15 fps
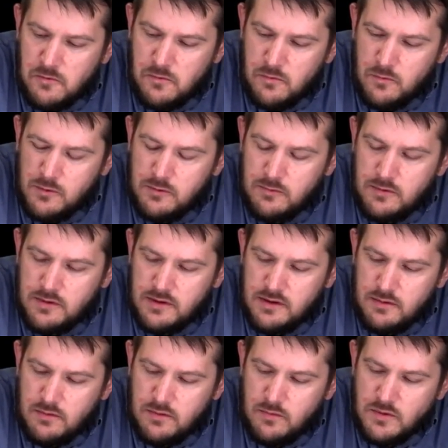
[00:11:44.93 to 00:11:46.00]
Well,
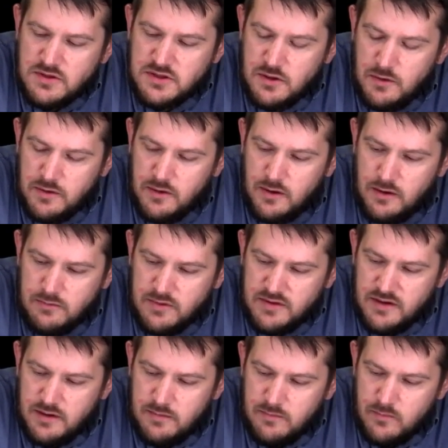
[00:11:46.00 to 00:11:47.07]
what's going on with
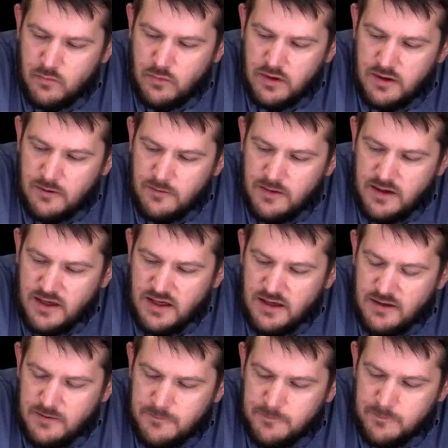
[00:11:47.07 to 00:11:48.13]
him? Well,
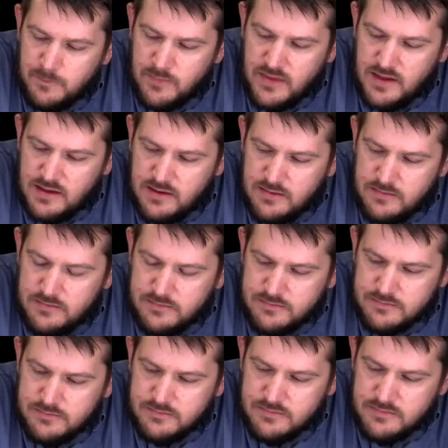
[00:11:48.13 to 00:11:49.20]
he
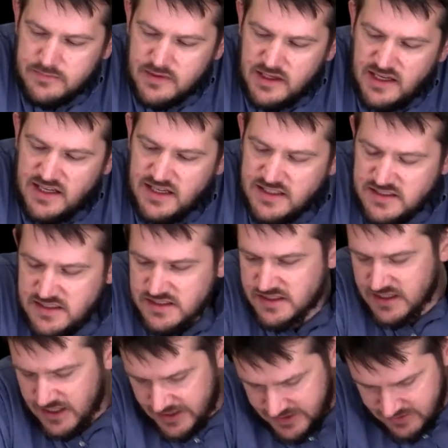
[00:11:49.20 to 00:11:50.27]
has this
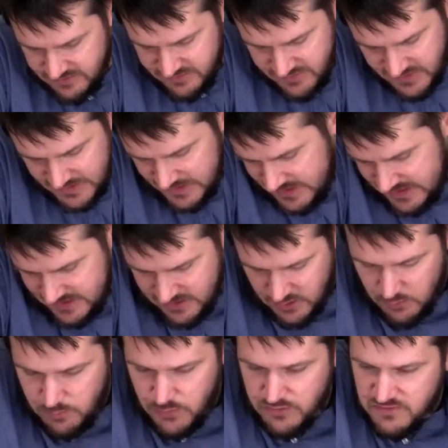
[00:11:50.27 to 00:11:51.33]
kind of, I don't know,
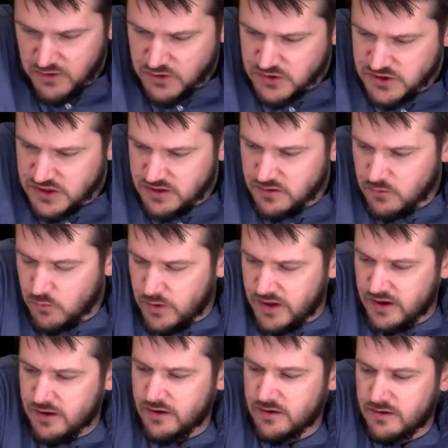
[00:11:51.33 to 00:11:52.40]
perversion
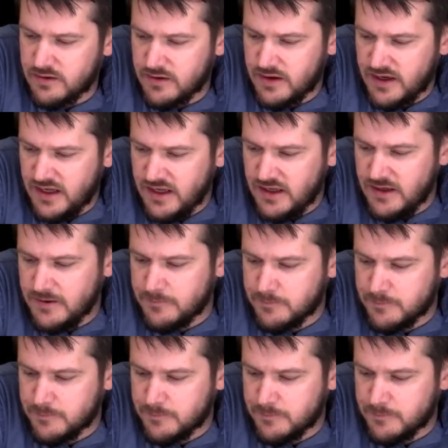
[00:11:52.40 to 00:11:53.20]
where he